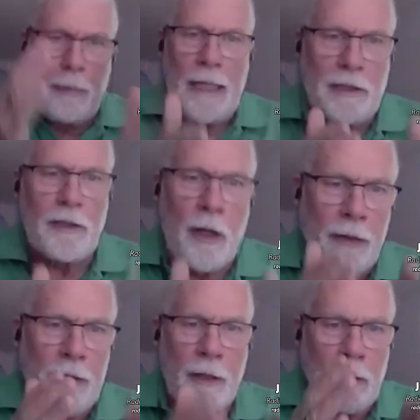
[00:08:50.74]
based
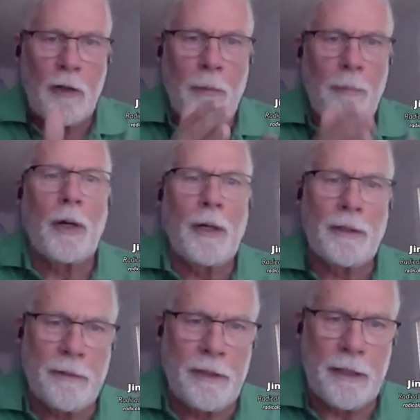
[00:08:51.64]
on their little part
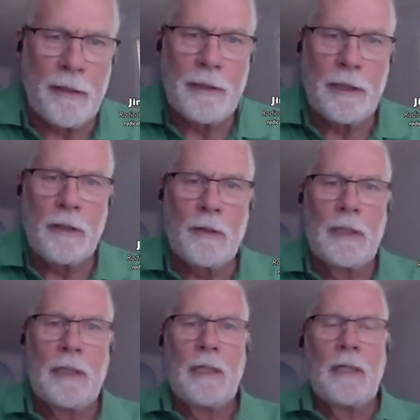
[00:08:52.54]
there, you know,
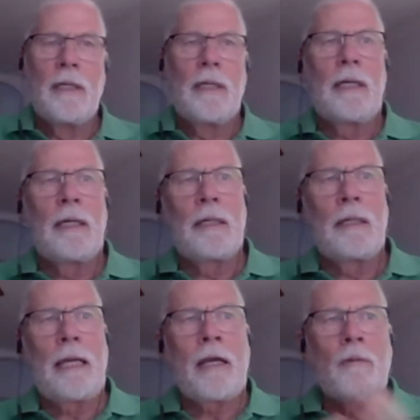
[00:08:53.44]

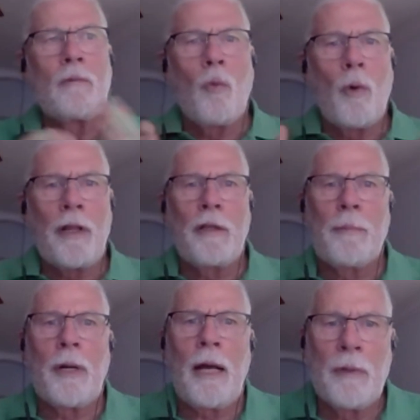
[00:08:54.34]
and one of the
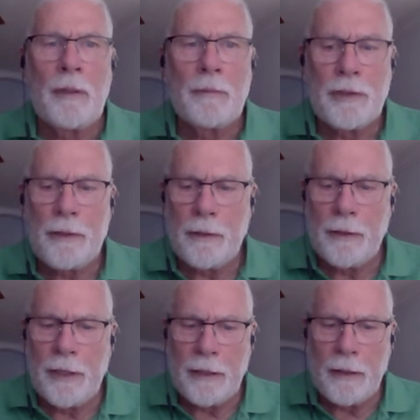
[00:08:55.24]
problems
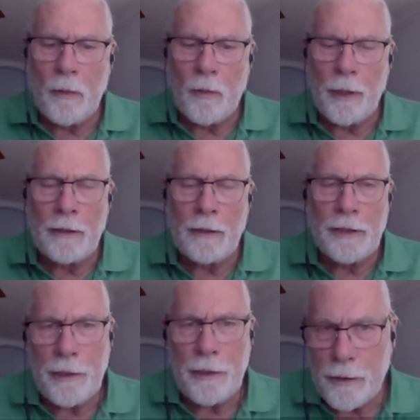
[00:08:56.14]
that
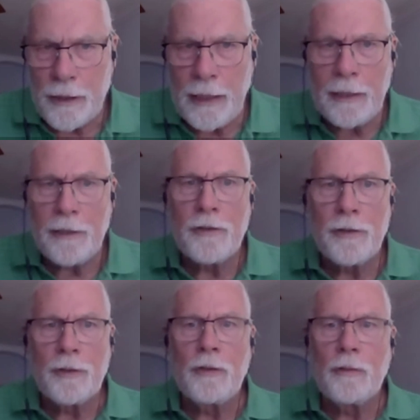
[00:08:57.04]
organizations get
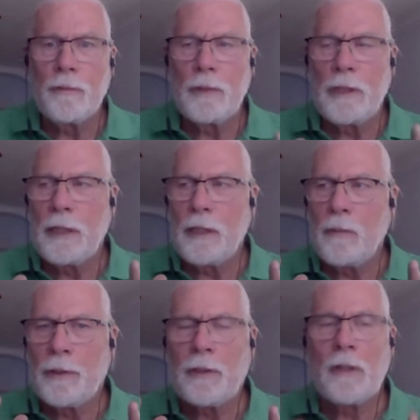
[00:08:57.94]
into
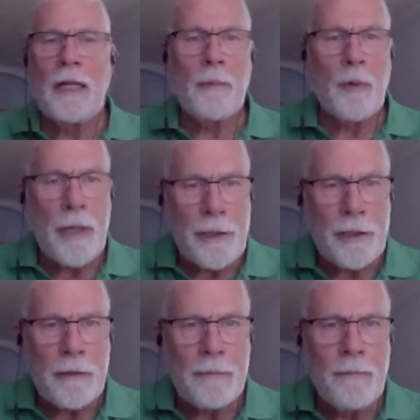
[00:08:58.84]
with
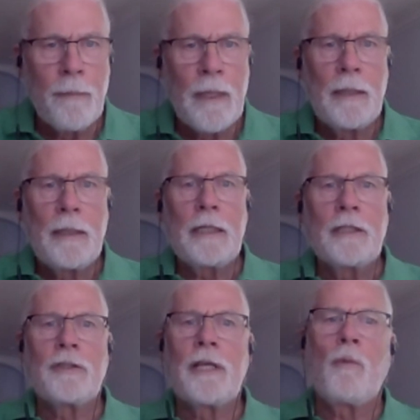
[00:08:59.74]
collaboration
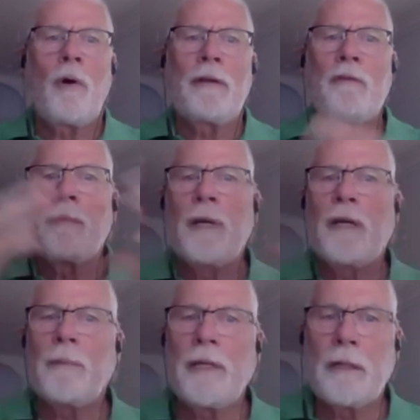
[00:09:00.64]
is they want everybody
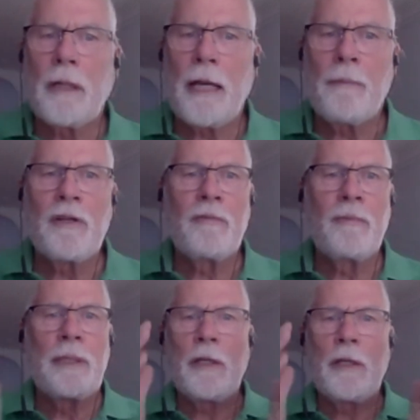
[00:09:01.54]
to be collaborative,
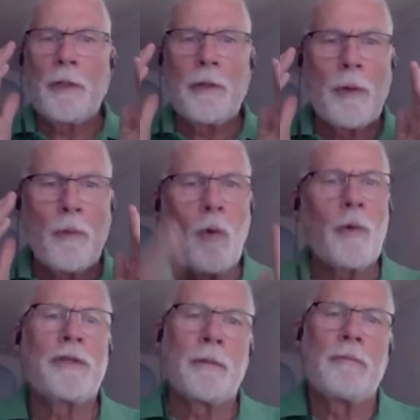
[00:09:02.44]
but they only
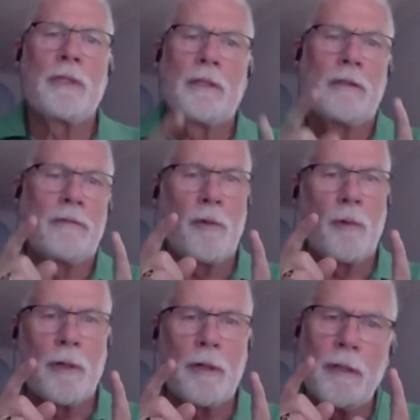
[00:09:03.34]
reward them
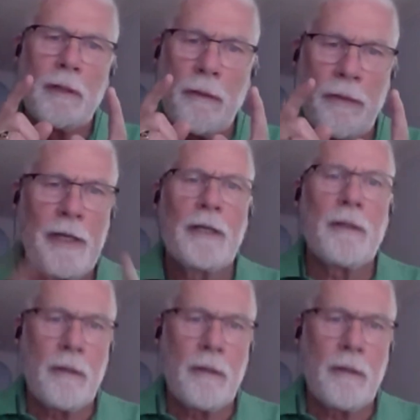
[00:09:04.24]
for their,